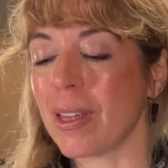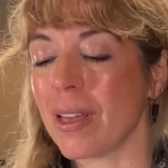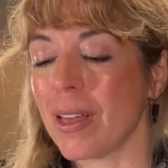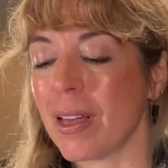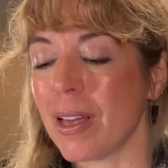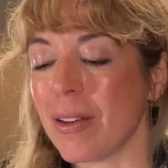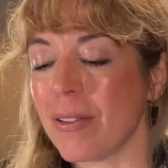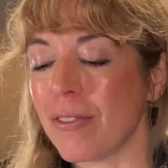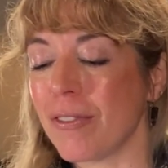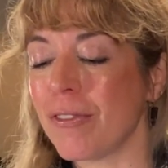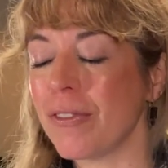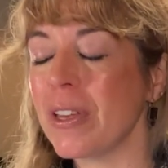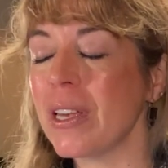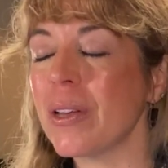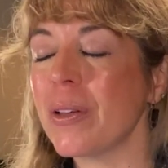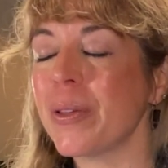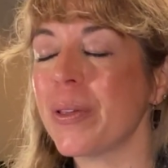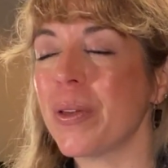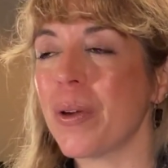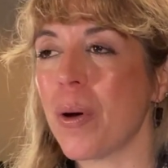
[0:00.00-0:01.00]
and
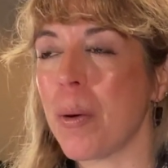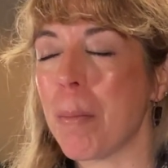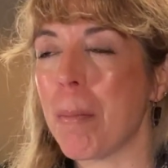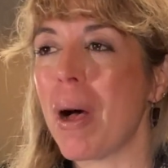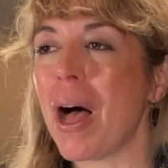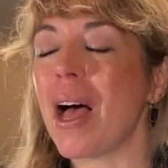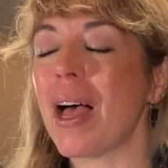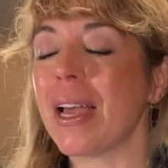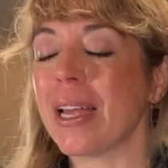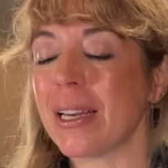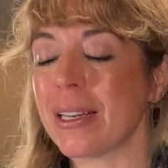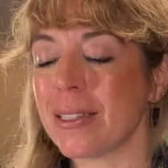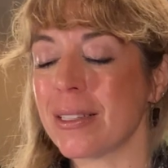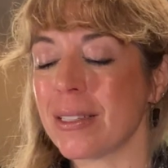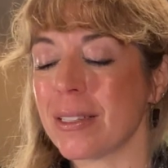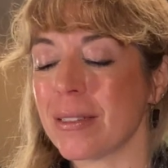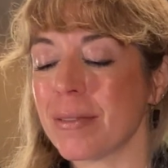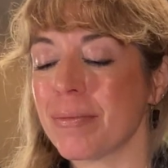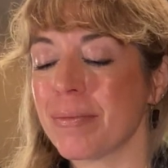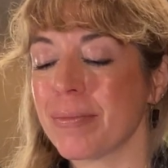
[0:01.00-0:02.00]
feel your mind
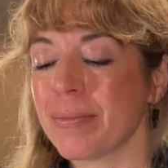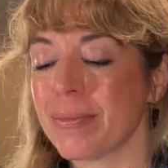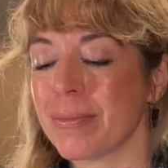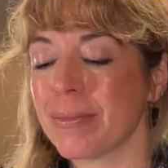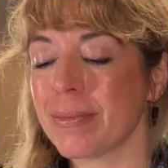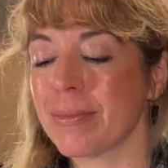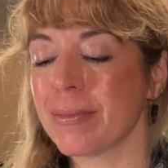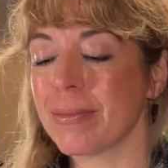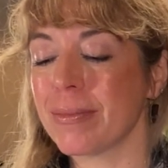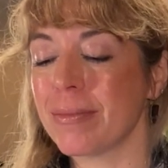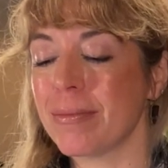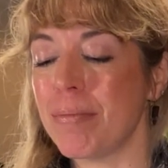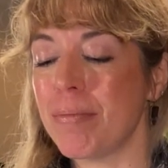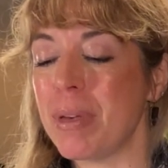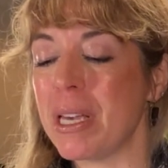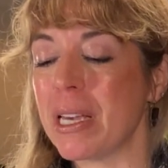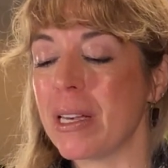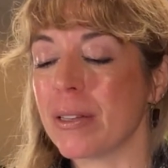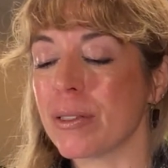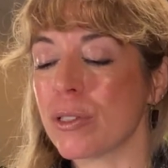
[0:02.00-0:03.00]

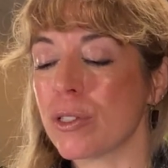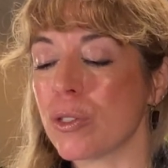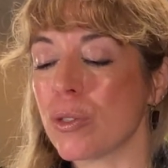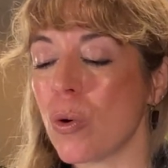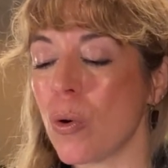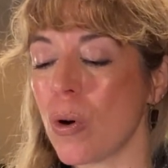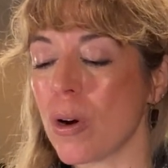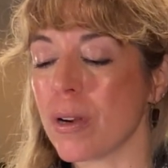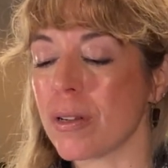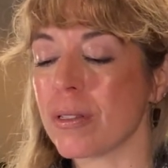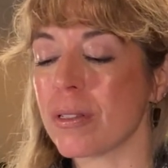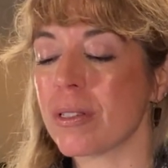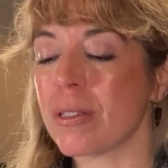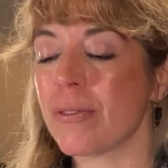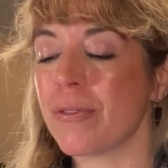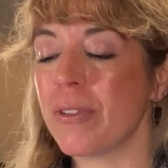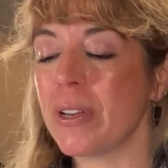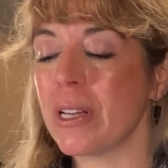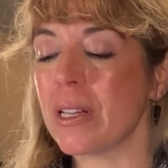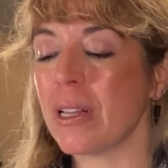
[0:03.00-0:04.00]
being sourced.
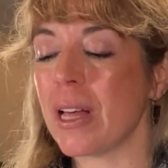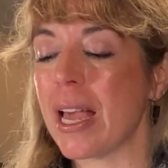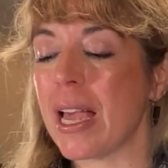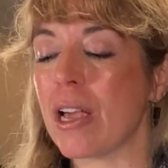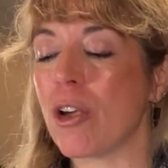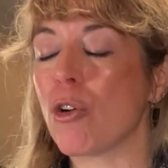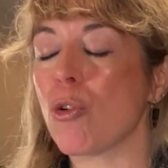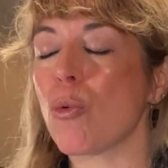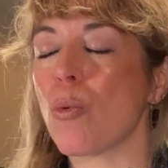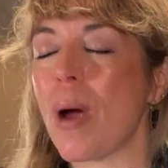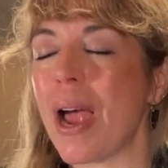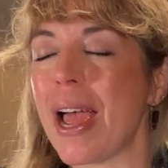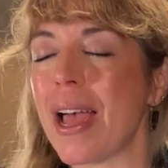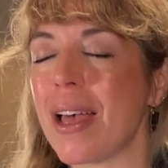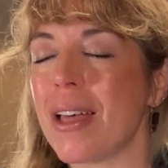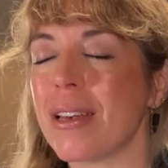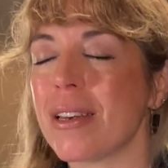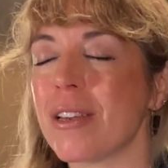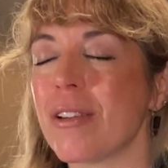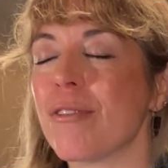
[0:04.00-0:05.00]
Feel a
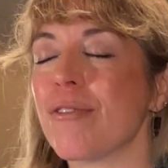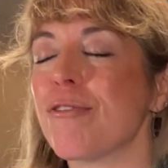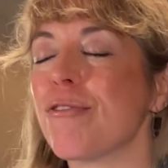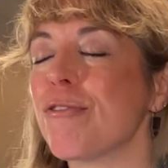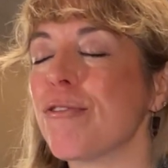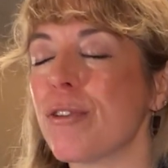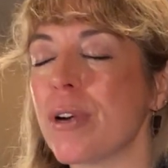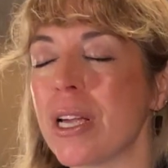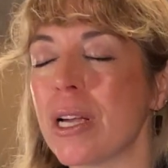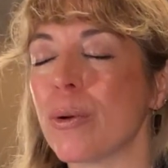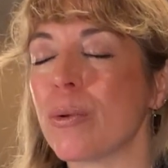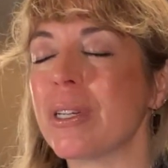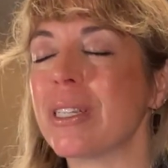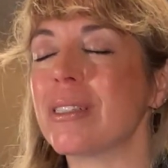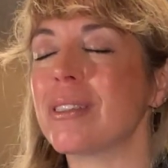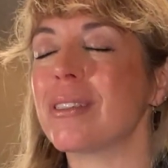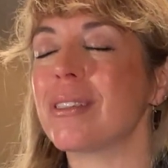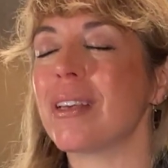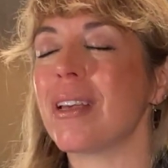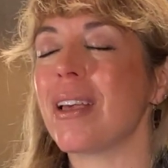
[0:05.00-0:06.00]
grand
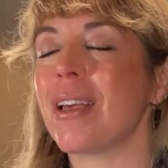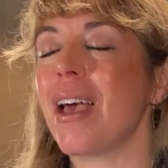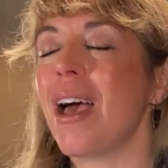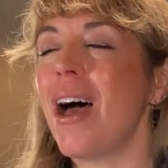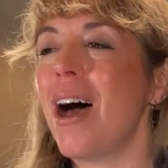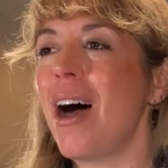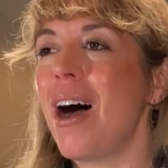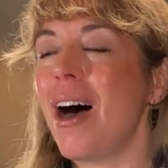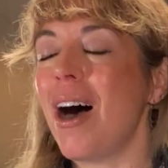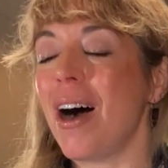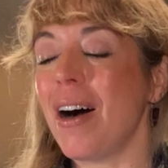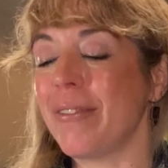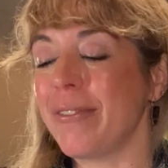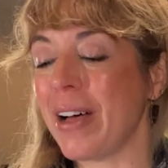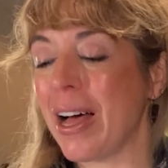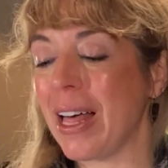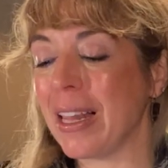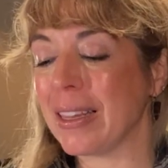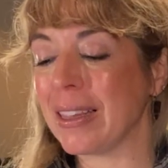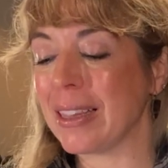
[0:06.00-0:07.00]
frequency of
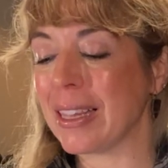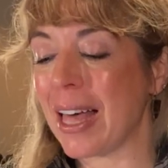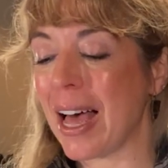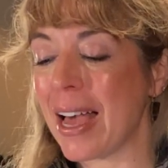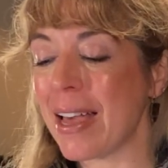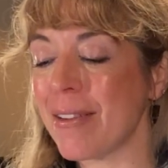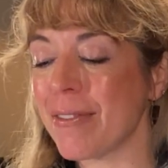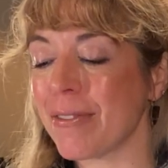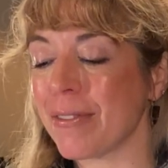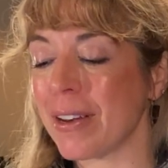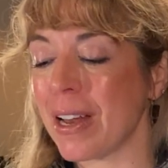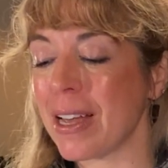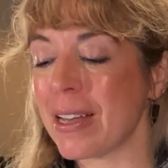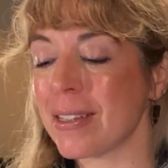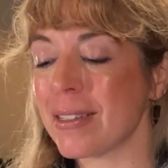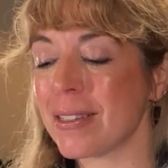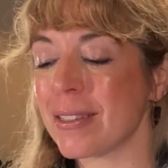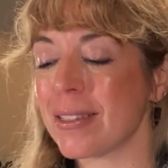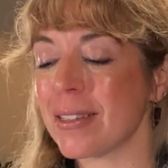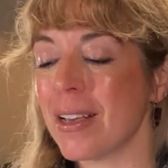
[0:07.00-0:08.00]

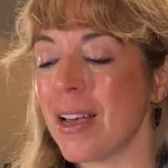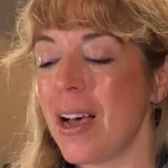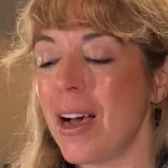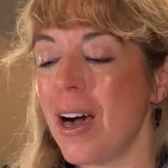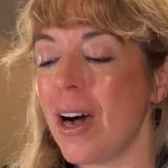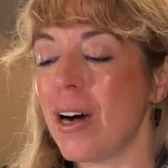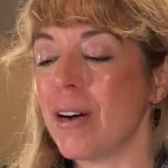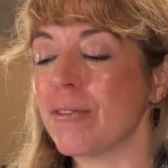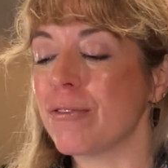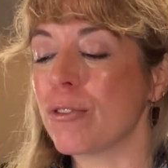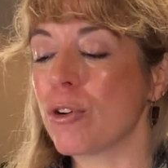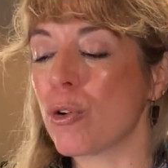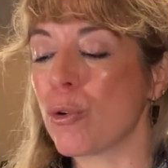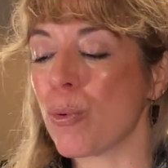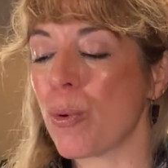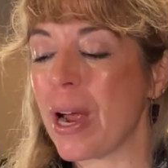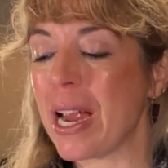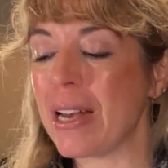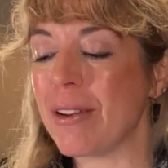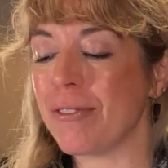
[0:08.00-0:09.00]
aliveness, of
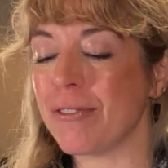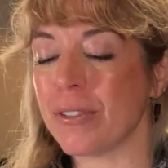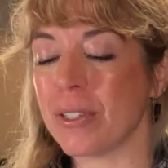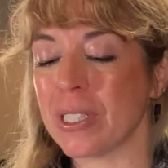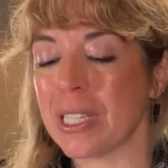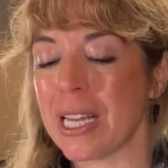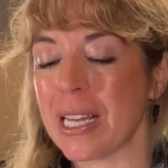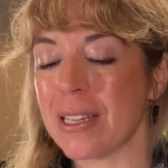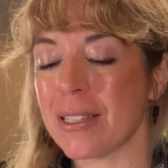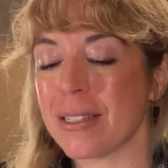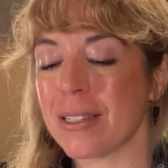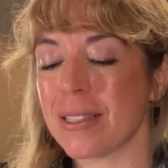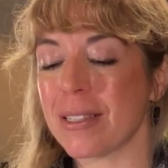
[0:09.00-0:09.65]
gratefulness,